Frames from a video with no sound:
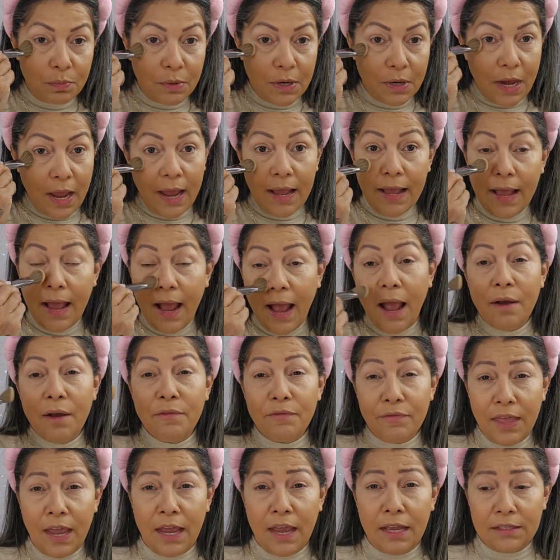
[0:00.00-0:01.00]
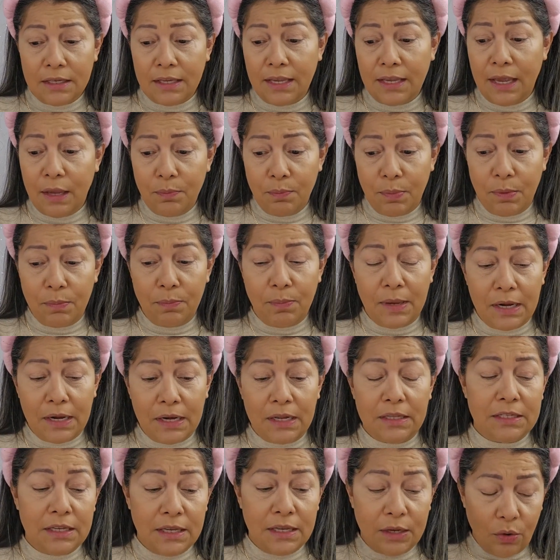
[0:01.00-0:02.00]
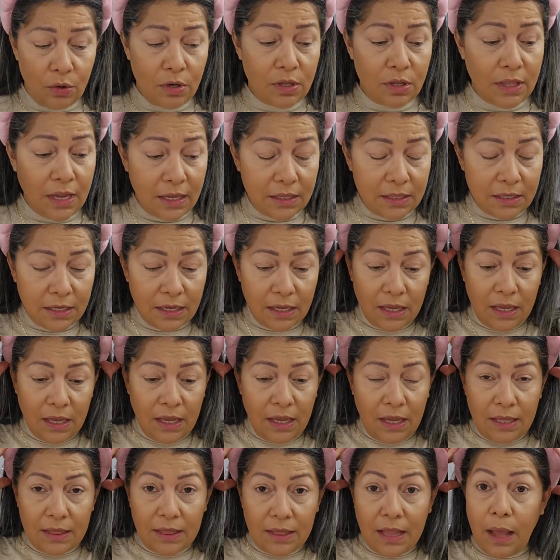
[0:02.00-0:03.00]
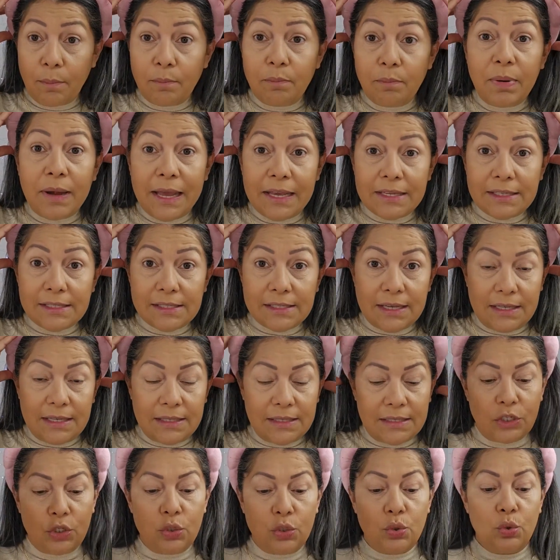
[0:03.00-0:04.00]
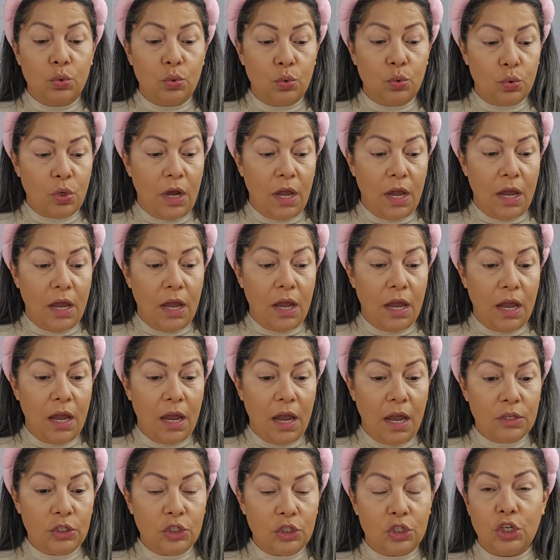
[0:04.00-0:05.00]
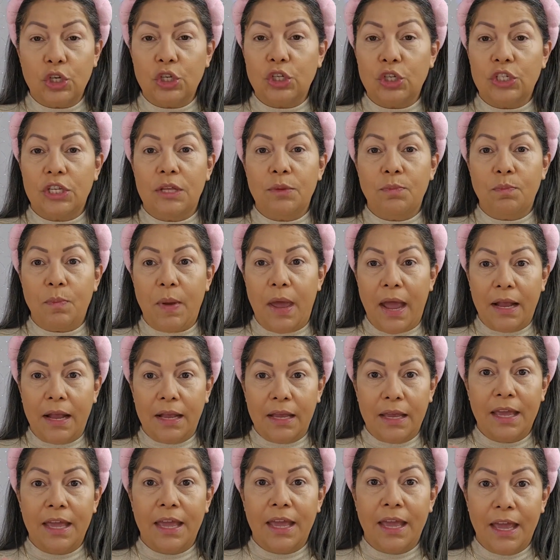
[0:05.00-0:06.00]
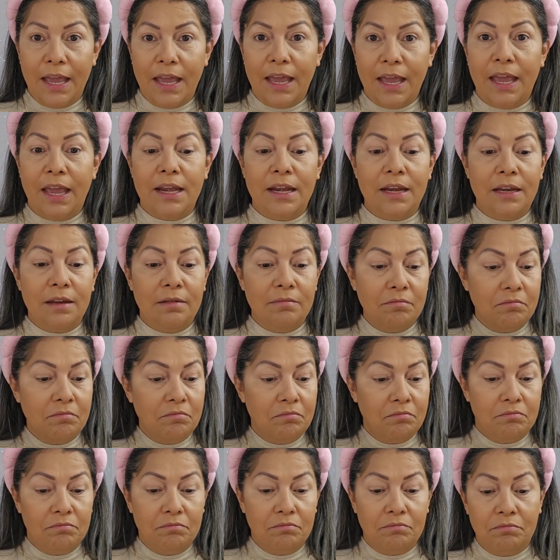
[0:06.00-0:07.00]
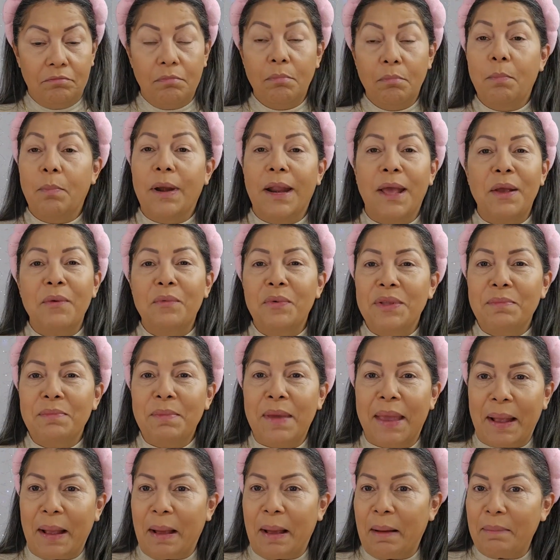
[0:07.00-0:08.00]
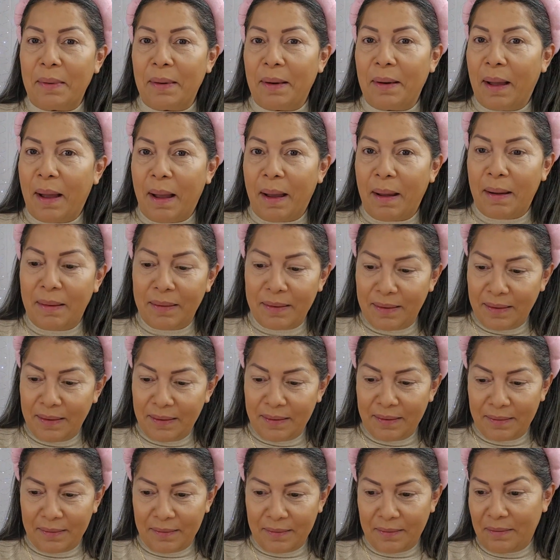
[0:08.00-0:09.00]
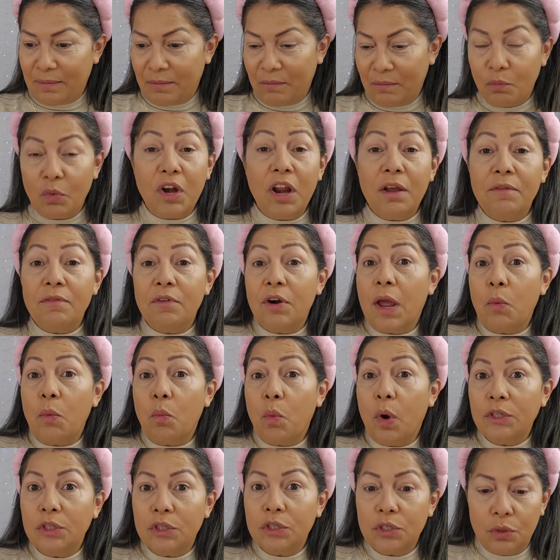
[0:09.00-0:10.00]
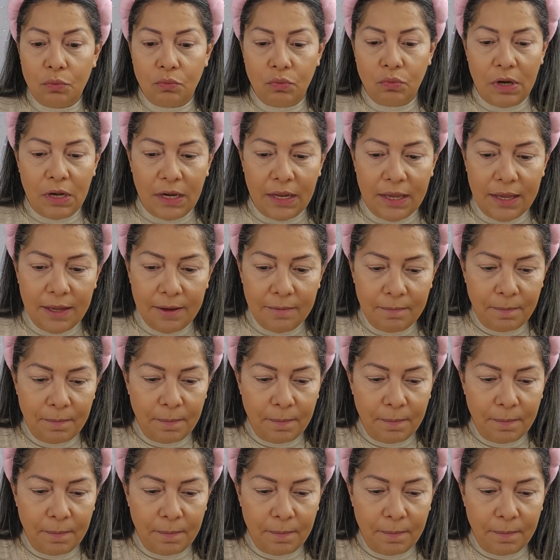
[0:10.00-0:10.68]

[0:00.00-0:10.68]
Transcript: But I have that capability or that blessing to just sit back and play with makeup whenever I want to, really.